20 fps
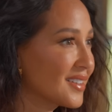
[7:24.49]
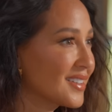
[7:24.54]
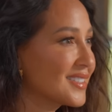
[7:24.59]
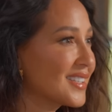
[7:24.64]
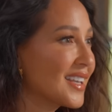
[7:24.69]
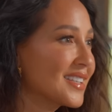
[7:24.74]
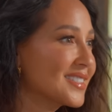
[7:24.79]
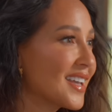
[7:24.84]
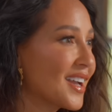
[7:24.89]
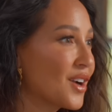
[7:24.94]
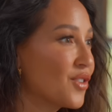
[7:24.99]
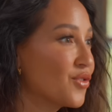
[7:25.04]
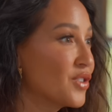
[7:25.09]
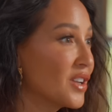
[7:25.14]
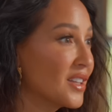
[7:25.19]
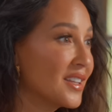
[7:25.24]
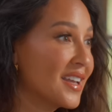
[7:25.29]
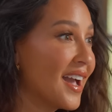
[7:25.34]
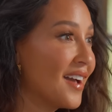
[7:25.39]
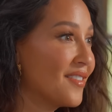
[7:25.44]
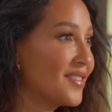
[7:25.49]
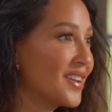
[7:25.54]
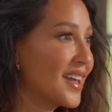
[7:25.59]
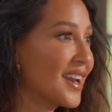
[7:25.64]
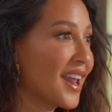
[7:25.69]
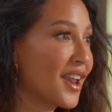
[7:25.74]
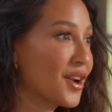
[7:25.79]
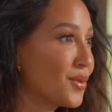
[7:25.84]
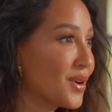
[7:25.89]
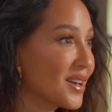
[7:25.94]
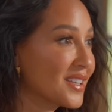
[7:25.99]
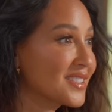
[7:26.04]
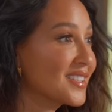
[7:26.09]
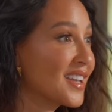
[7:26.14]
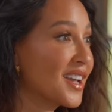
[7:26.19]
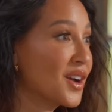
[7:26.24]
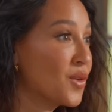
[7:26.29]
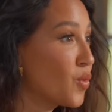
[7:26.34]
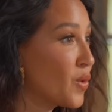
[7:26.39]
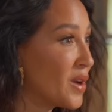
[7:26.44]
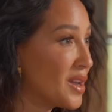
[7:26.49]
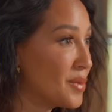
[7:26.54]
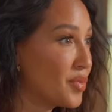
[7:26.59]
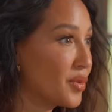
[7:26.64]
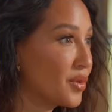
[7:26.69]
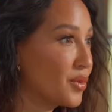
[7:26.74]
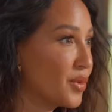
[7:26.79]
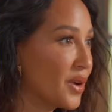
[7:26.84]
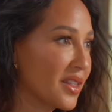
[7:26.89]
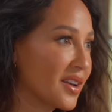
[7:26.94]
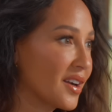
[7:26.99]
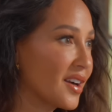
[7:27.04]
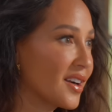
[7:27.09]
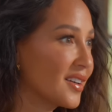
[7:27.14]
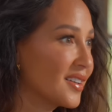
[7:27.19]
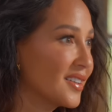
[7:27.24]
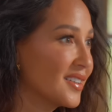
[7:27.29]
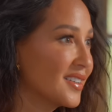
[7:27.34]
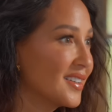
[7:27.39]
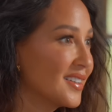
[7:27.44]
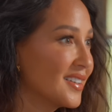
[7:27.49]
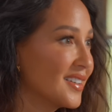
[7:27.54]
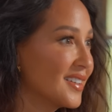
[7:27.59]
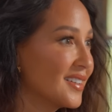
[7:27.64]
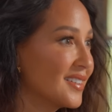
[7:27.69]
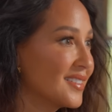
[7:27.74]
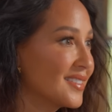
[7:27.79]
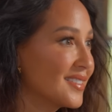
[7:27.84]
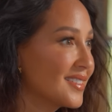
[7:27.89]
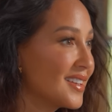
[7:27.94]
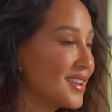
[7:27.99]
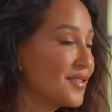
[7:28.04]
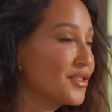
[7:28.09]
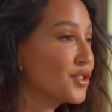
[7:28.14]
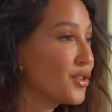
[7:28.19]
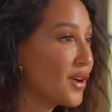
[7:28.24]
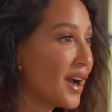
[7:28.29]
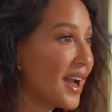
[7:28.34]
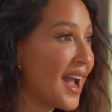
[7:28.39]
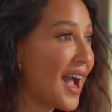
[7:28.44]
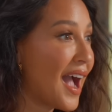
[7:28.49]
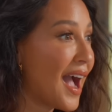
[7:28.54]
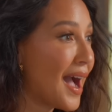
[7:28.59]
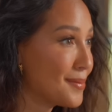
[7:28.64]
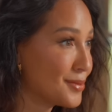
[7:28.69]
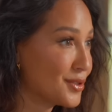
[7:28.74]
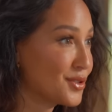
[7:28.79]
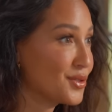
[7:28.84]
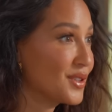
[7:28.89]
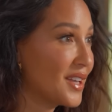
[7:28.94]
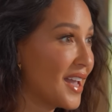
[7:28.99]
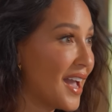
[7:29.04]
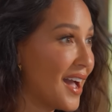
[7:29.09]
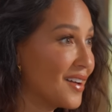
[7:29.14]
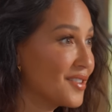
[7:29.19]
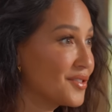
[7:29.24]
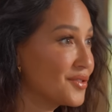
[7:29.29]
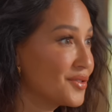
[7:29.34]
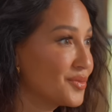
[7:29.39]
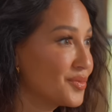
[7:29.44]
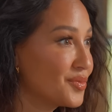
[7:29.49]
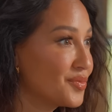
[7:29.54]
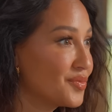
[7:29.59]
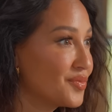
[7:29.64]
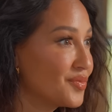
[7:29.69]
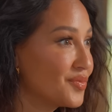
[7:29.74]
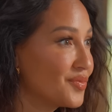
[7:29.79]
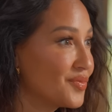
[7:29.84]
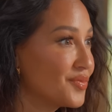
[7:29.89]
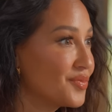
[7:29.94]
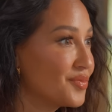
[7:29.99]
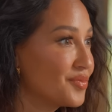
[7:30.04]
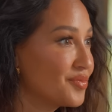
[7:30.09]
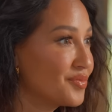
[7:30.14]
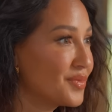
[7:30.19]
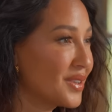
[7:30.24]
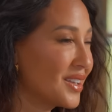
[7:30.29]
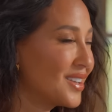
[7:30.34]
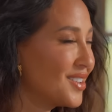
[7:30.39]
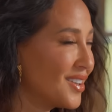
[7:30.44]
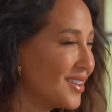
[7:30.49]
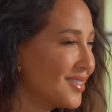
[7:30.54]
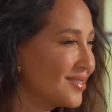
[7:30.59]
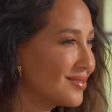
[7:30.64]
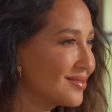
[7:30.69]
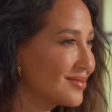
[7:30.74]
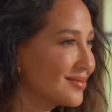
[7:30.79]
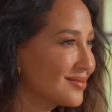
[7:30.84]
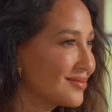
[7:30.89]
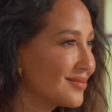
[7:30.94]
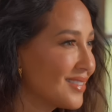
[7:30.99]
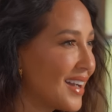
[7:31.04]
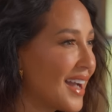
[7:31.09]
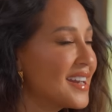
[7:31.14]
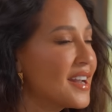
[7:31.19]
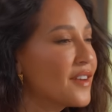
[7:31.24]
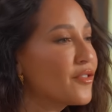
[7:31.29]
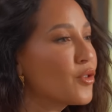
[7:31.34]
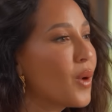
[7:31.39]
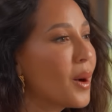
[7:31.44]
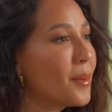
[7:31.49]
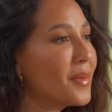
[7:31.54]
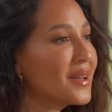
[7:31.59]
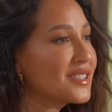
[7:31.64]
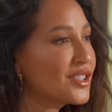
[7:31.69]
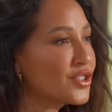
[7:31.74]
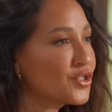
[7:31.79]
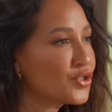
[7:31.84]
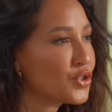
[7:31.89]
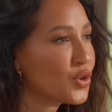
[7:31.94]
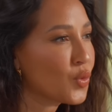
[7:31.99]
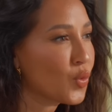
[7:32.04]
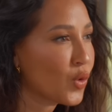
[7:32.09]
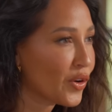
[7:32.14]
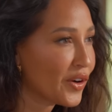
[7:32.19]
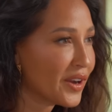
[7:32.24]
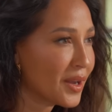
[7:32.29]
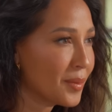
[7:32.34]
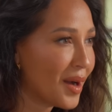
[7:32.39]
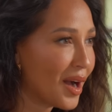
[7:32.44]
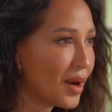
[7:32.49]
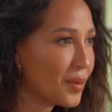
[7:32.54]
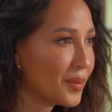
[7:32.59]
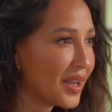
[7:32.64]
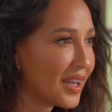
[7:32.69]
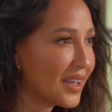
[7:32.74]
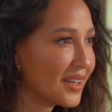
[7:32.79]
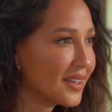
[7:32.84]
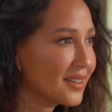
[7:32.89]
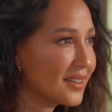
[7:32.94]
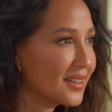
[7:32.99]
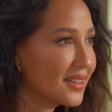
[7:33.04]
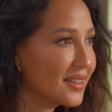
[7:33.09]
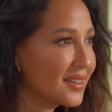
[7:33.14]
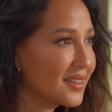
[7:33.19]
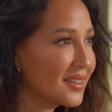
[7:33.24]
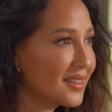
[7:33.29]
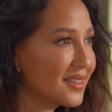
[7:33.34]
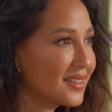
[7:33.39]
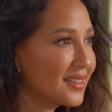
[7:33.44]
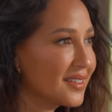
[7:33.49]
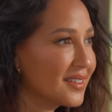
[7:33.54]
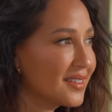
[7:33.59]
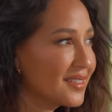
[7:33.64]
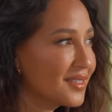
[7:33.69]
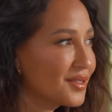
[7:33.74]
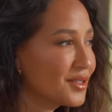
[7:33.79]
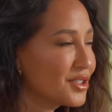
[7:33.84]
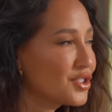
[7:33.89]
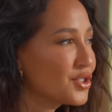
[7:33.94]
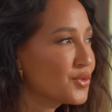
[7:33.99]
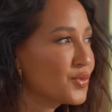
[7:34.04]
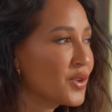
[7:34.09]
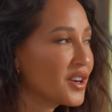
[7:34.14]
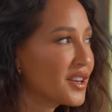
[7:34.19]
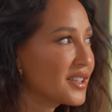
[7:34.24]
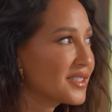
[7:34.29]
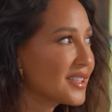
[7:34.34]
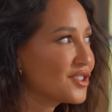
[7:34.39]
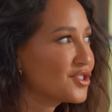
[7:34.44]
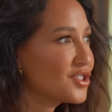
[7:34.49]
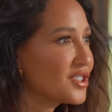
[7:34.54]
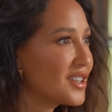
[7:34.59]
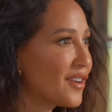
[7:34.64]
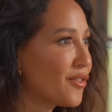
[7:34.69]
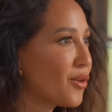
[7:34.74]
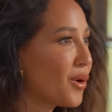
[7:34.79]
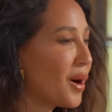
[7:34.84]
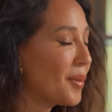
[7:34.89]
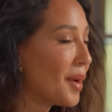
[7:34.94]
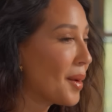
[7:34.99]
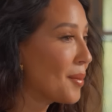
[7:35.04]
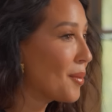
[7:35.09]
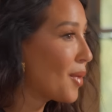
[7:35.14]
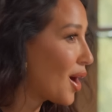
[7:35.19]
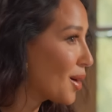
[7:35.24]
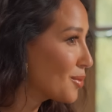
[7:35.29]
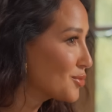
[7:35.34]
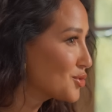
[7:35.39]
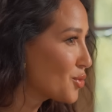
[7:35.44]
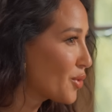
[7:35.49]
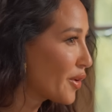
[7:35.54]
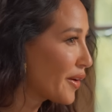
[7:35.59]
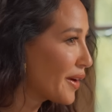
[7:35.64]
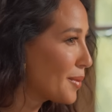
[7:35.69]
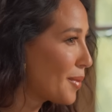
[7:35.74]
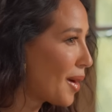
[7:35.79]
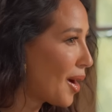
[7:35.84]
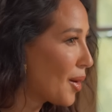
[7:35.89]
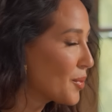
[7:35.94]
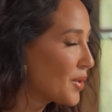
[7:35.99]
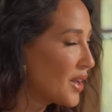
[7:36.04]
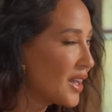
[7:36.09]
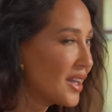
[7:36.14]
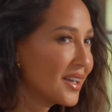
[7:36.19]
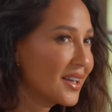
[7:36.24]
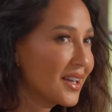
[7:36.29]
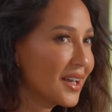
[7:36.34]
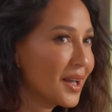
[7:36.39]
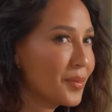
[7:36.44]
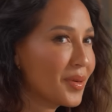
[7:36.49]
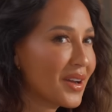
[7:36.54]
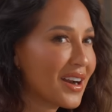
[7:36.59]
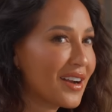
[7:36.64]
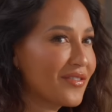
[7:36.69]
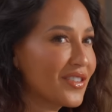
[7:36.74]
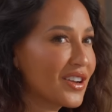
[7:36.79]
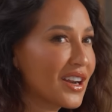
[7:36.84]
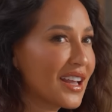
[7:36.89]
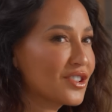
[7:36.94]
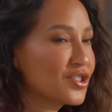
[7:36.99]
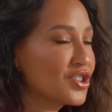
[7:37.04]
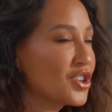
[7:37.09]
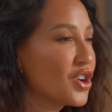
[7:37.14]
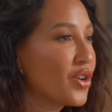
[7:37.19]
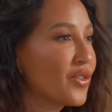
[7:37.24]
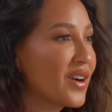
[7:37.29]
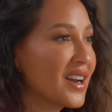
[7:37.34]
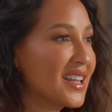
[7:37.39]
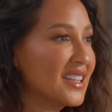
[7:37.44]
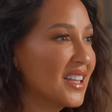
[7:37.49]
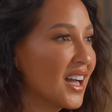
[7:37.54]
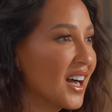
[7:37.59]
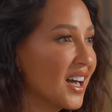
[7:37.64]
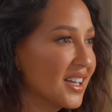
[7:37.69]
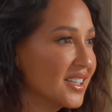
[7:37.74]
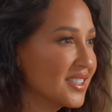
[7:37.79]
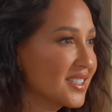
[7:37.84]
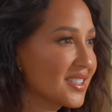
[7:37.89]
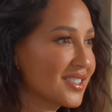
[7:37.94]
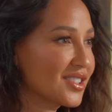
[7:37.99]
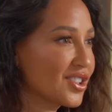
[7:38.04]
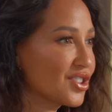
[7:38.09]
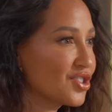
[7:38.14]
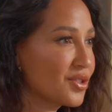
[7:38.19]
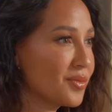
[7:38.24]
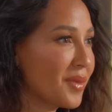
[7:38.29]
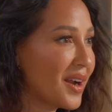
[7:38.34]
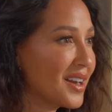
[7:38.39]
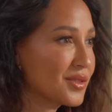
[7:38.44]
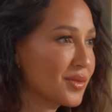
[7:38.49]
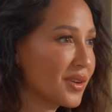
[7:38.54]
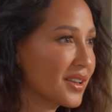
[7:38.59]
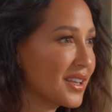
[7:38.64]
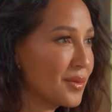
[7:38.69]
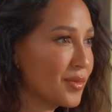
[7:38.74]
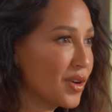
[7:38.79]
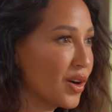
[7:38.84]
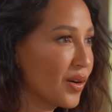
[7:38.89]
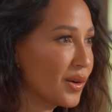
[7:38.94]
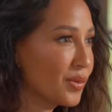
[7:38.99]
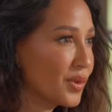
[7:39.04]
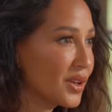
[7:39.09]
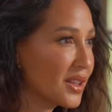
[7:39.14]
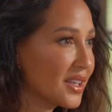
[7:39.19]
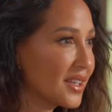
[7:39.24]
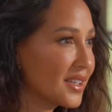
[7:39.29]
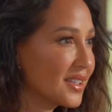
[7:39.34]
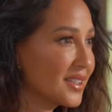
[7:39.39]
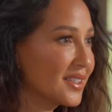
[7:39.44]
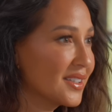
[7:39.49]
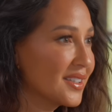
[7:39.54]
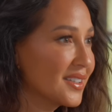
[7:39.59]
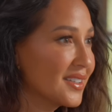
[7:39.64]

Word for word: because that's like really heavy and I don't want to sit and weep with her, even though I absolutely have. But you know, I never want my sister to worry about me which is weird because I should never want my mom to worry about me. But I feel like she already does, so she might as well keep going with it.